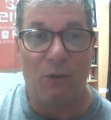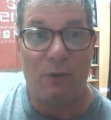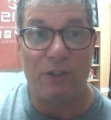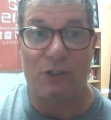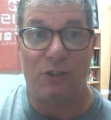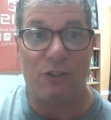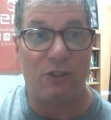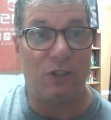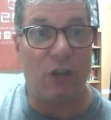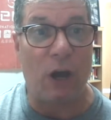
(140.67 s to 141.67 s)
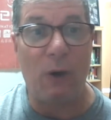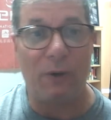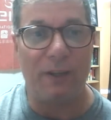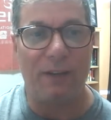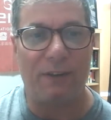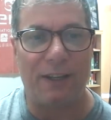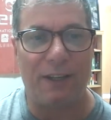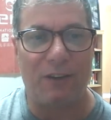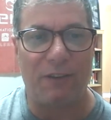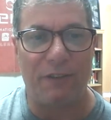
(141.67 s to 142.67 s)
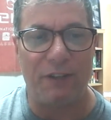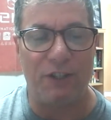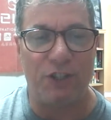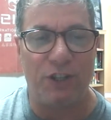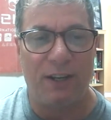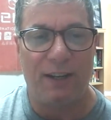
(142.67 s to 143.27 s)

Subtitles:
which is a totally different kettle of fish